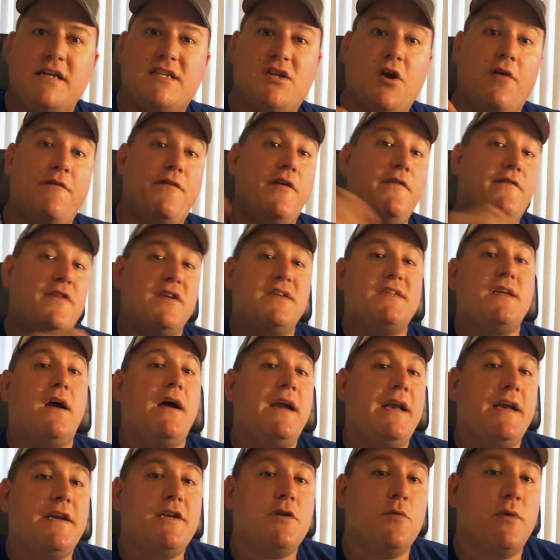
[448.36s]
So if you've
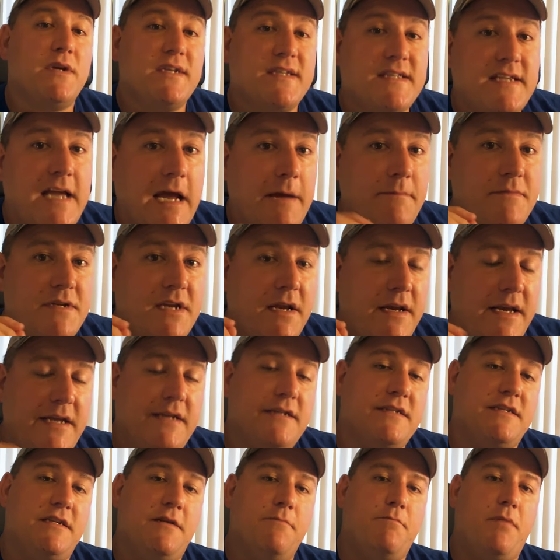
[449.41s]
decided to accept an
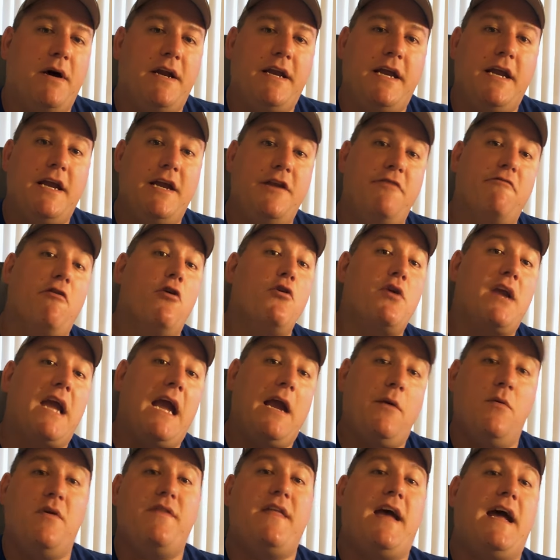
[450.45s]
Insta-Buddy and you're
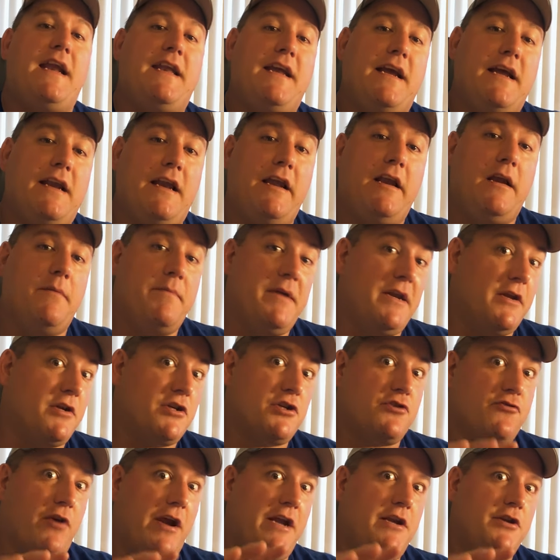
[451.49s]
okay with adding a little bit of
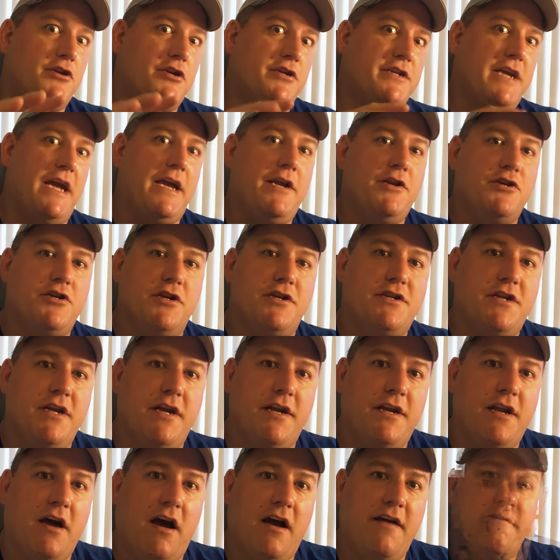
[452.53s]
stranger danger to
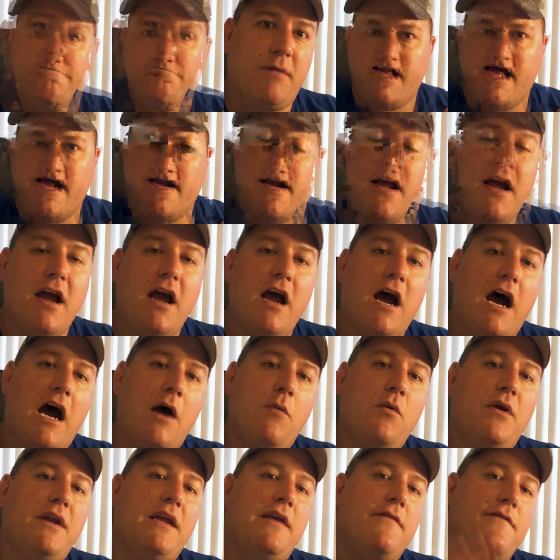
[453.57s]
your dive plan, I
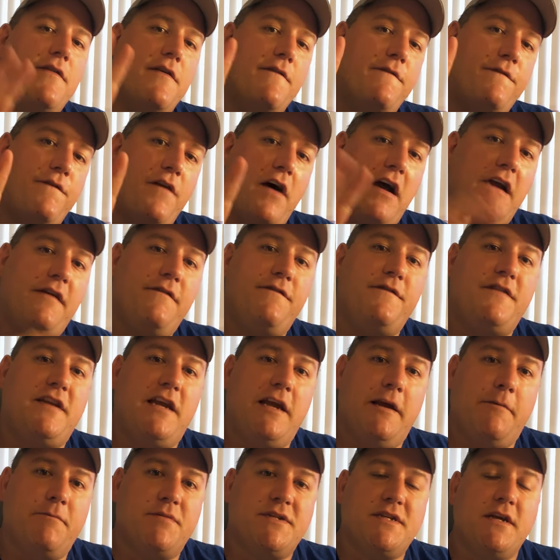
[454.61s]
want to give you 5
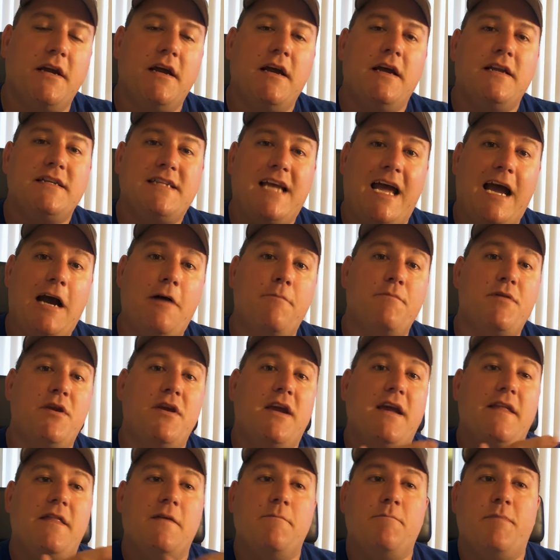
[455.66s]
tips to help
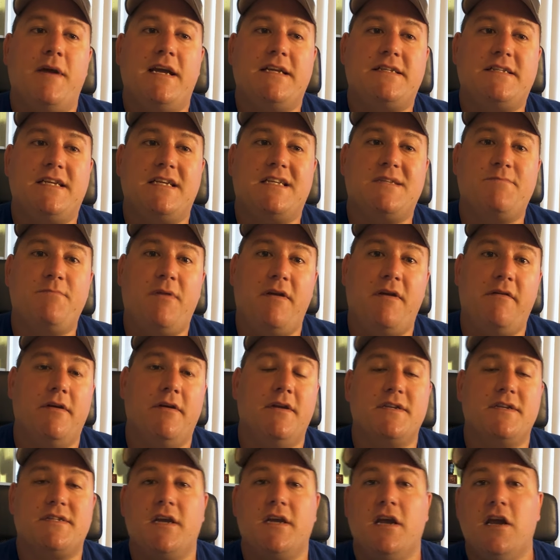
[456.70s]
you get the best
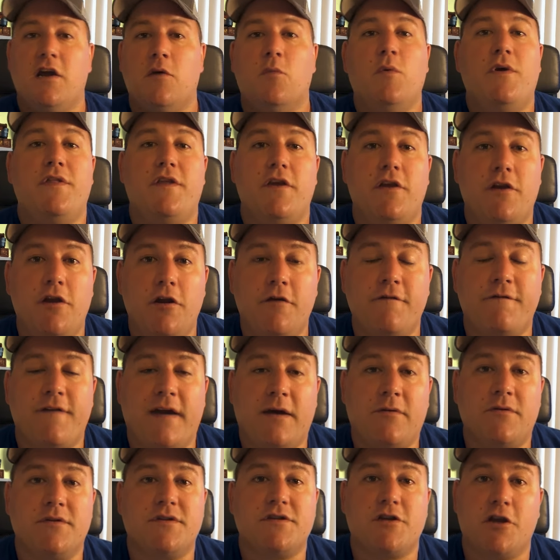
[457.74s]
experience with your
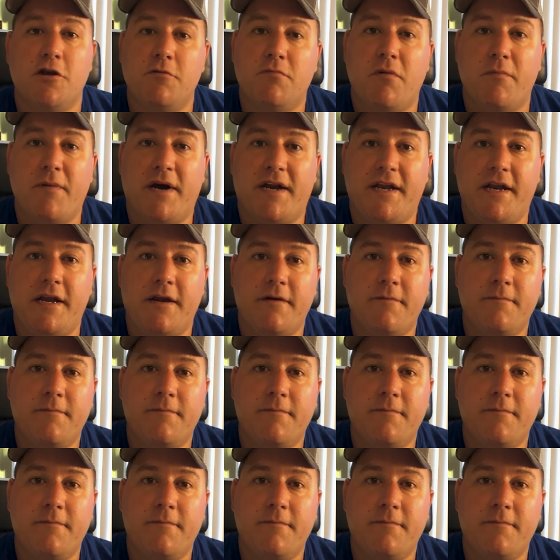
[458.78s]
newfound scuba buddy.